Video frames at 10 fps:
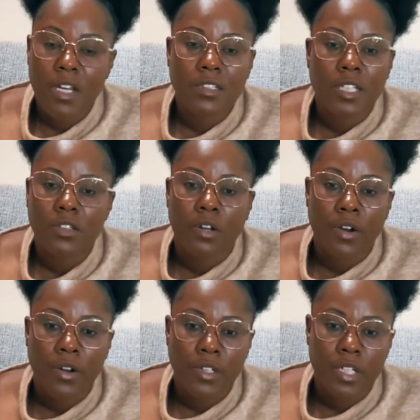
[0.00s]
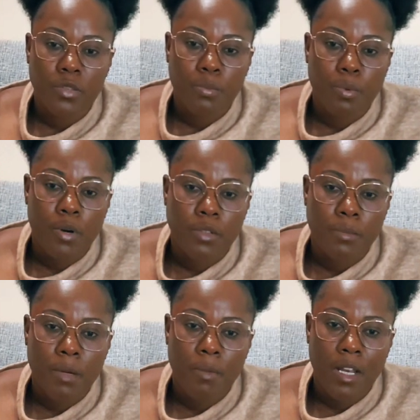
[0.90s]
Can I take the hurt that you poured
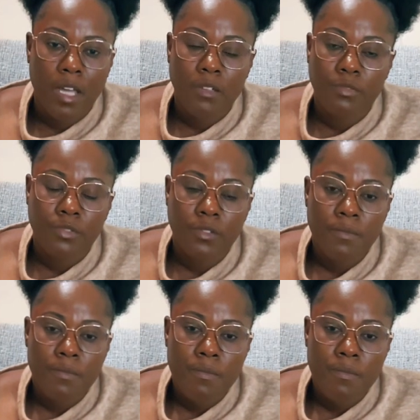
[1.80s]
upon my life?